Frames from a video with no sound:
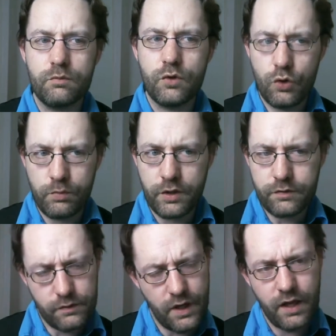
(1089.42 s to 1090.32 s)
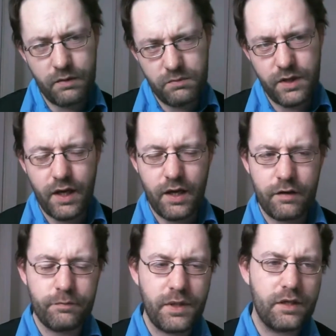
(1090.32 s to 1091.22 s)
rumors, and they
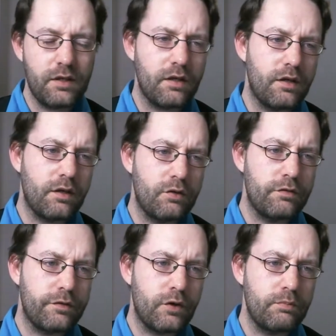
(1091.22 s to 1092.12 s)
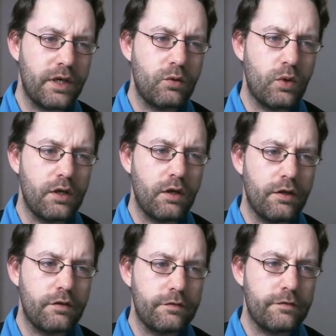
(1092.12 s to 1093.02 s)
have been confirmed by quite a
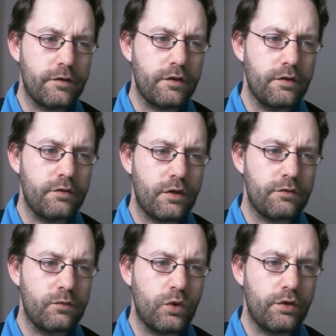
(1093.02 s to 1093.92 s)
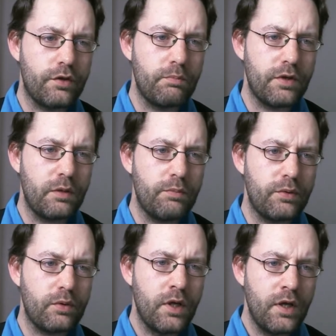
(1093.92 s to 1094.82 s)
lot of trustworthy
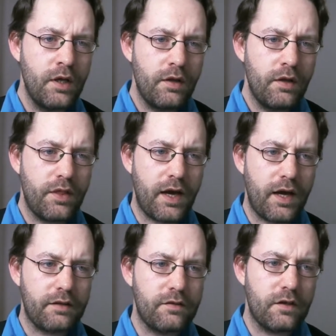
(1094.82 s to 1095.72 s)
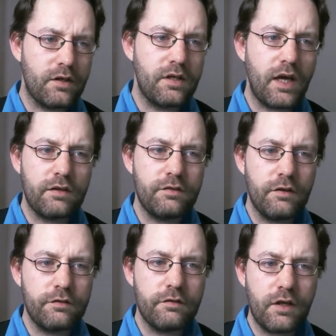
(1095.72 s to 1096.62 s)
people, that the
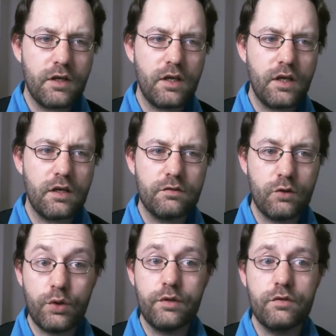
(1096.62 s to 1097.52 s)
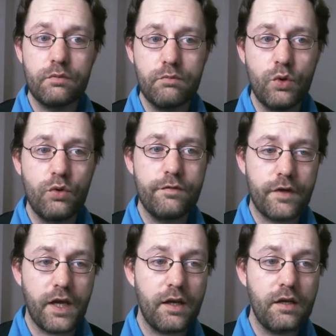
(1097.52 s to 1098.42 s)
SEC is going to move
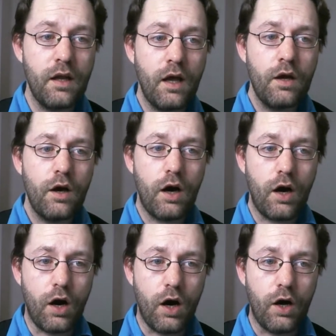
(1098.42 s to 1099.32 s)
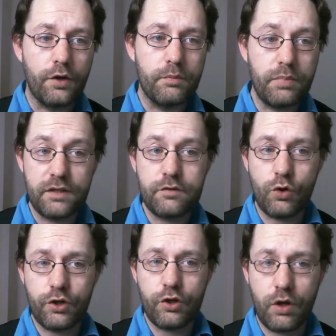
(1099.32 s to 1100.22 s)
in on
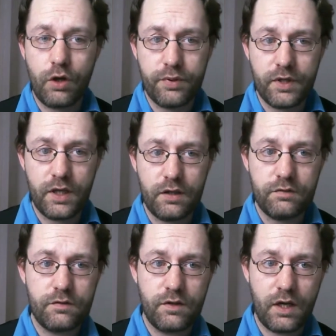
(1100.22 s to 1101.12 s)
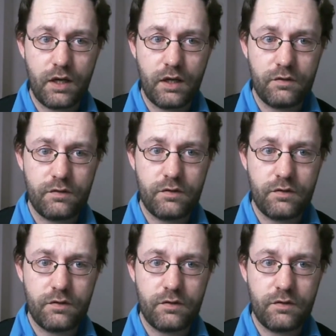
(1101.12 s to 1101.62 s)
Bitcoin companies that